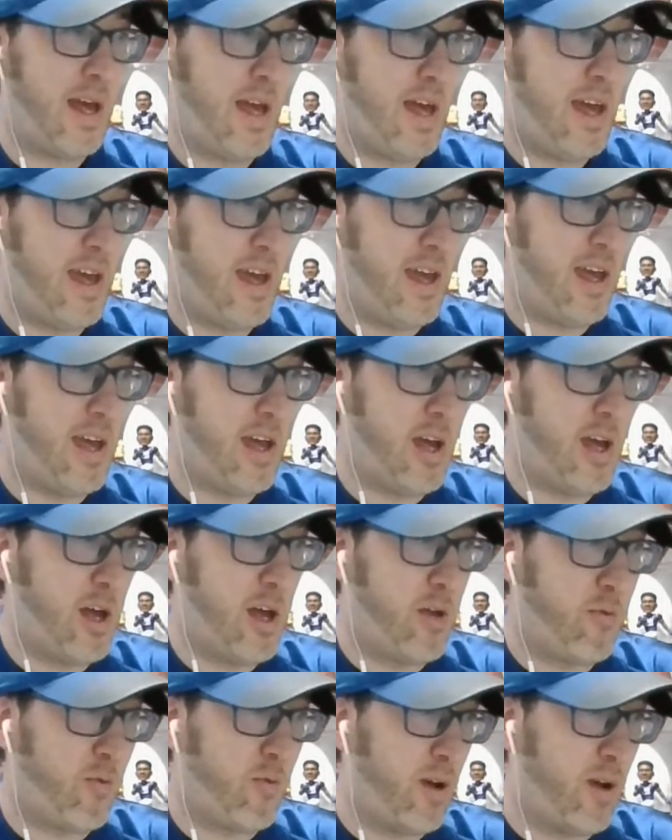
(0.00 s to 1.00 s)
And
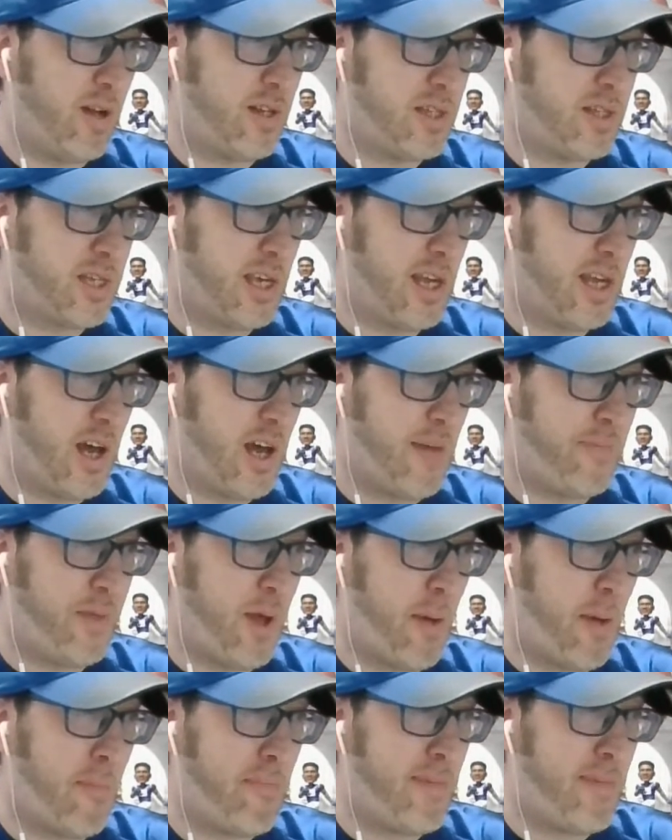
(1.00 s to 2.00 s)
runs it up
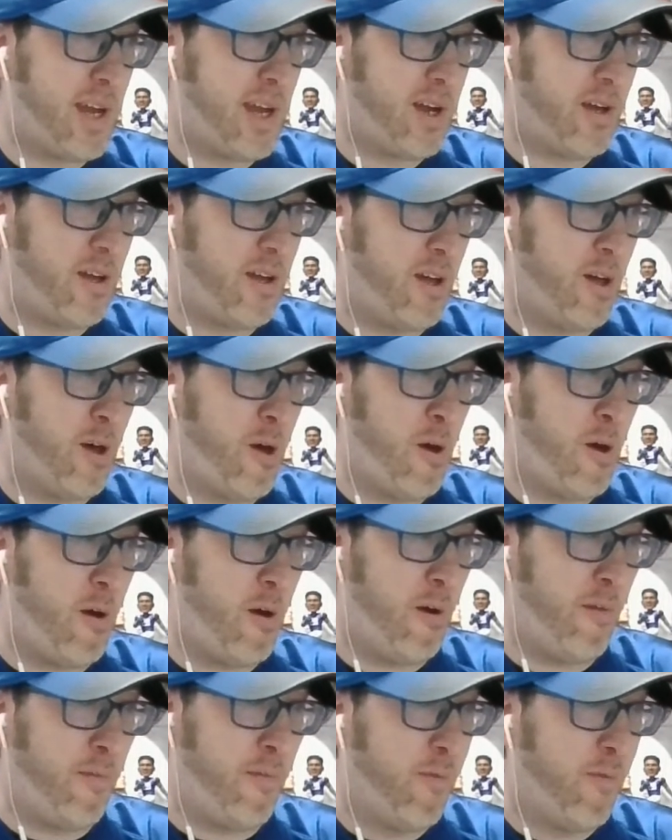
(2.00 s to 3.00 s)
the
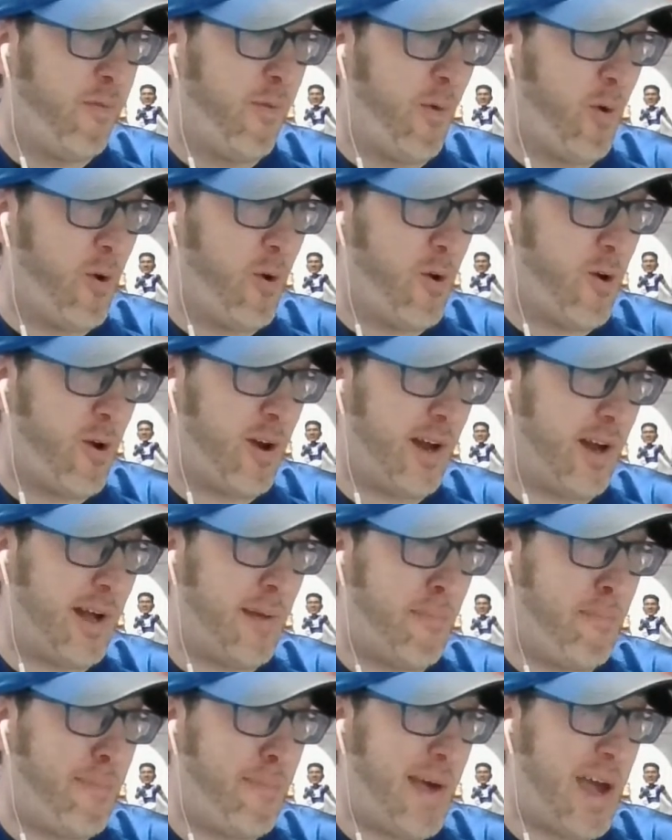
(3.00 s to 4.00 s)
middle for
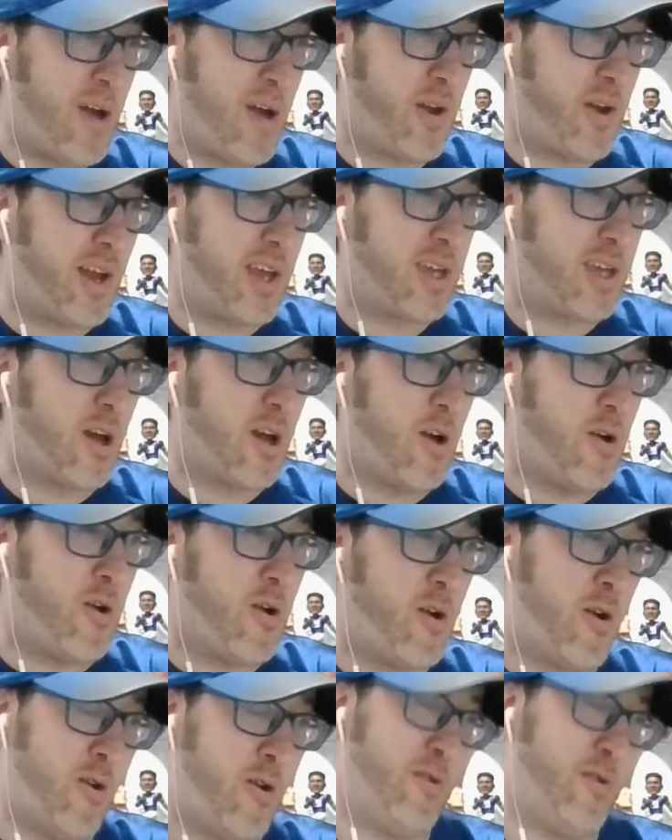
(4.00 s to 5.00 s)
about a
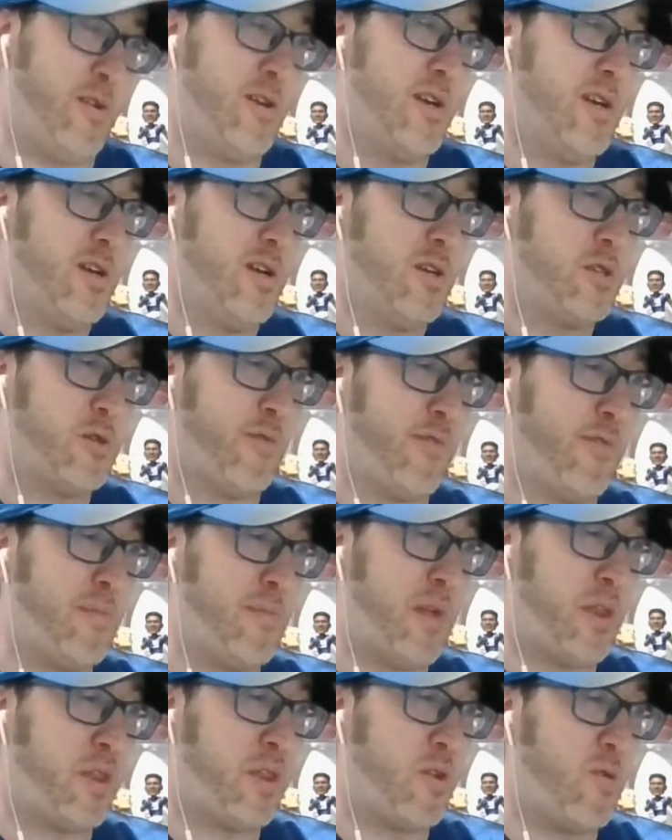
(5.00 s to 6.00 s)
yard. So from
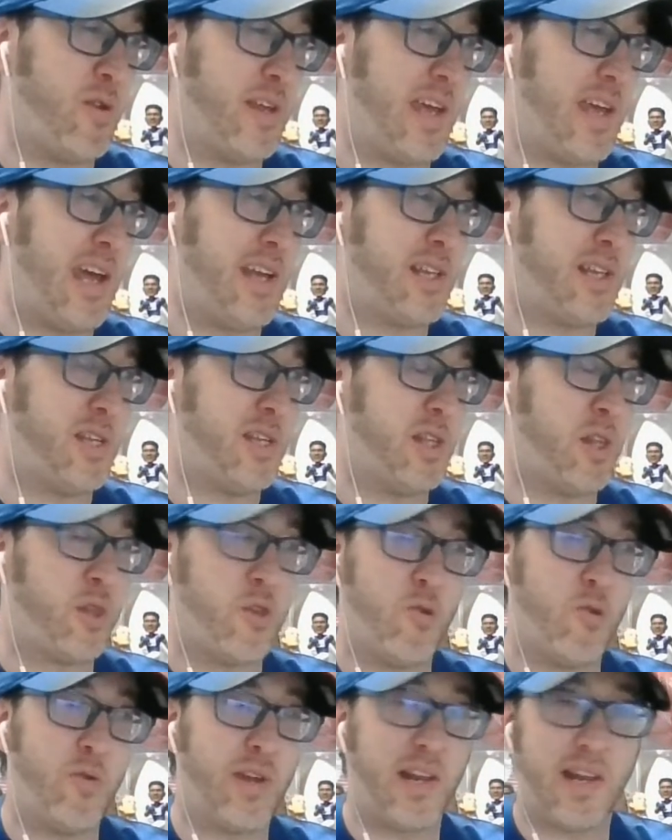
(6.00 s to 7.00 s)
the 38 to the
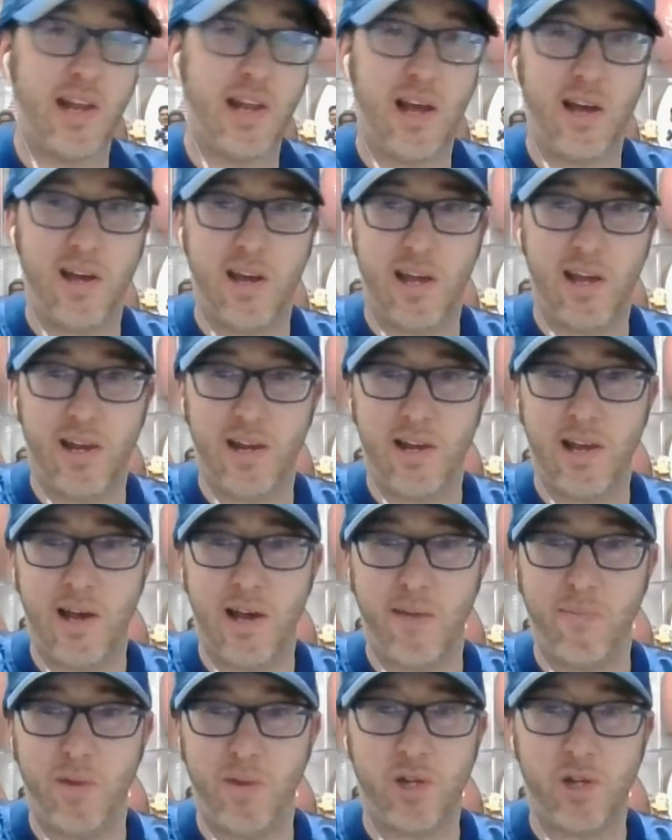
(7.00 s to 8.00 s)
39,
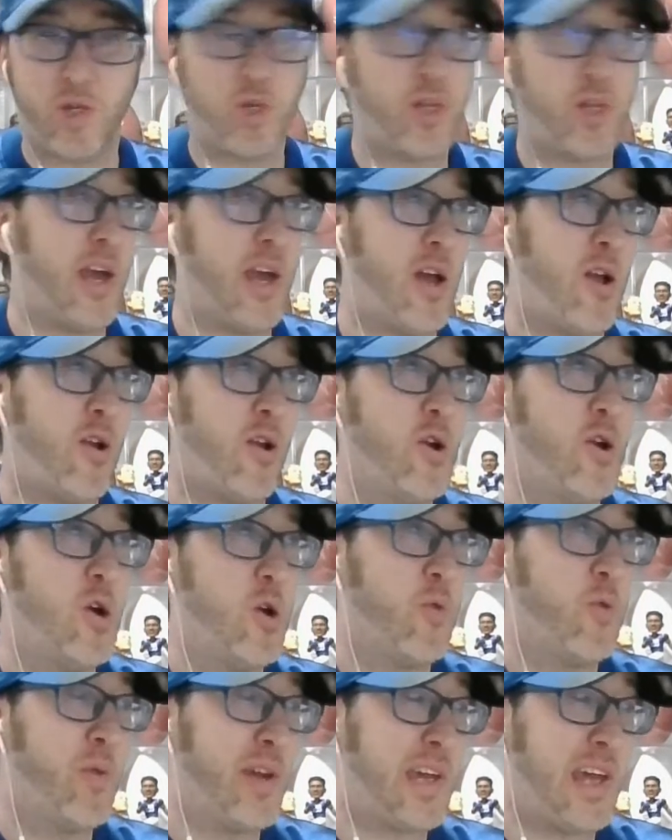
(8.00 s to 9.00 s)
not much there.
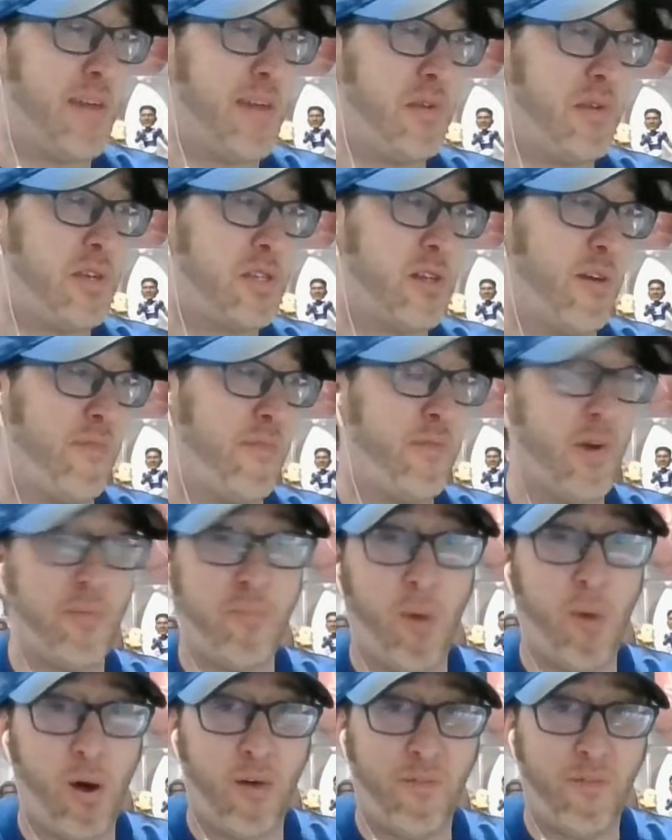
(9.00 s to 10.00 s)
We keep this to
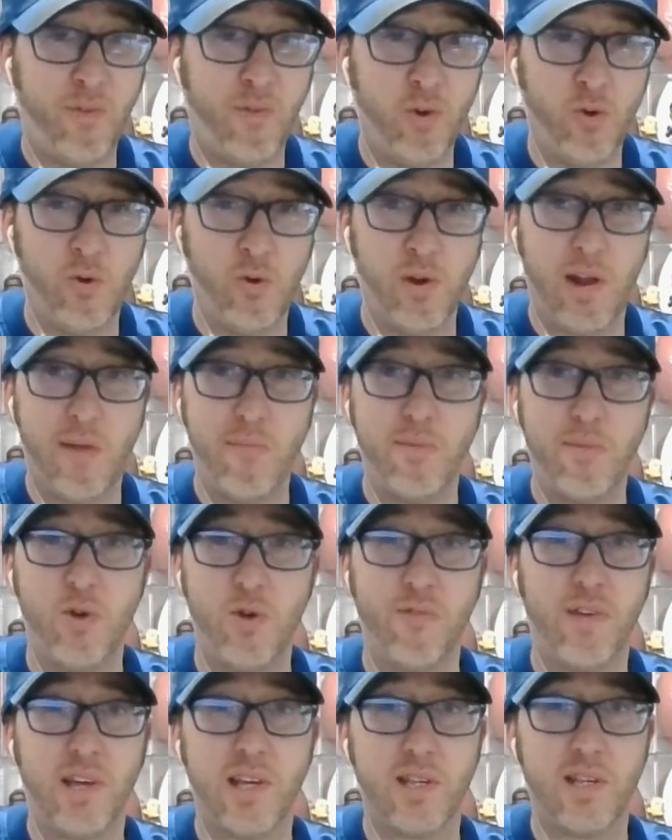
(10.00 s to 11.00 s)
football and
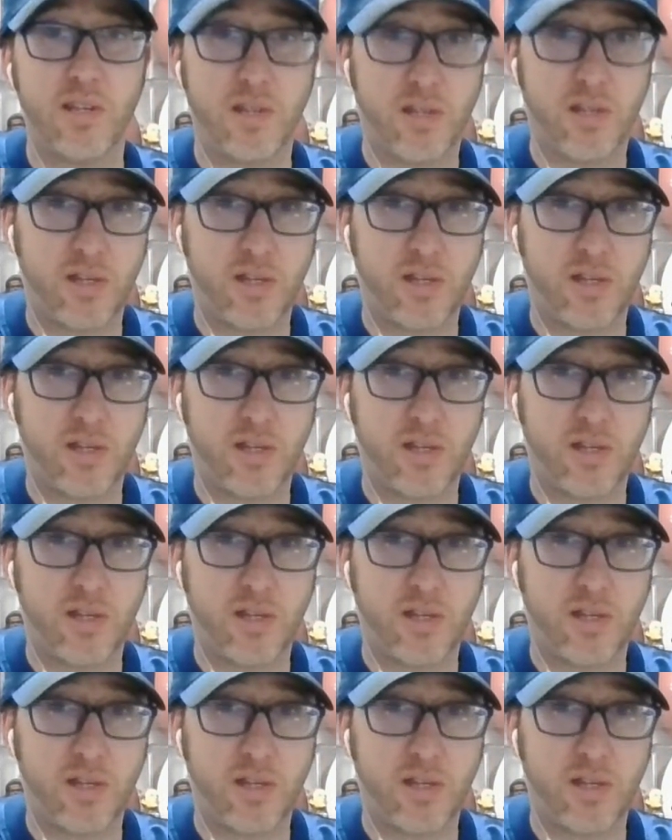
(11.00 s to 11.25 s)
movies.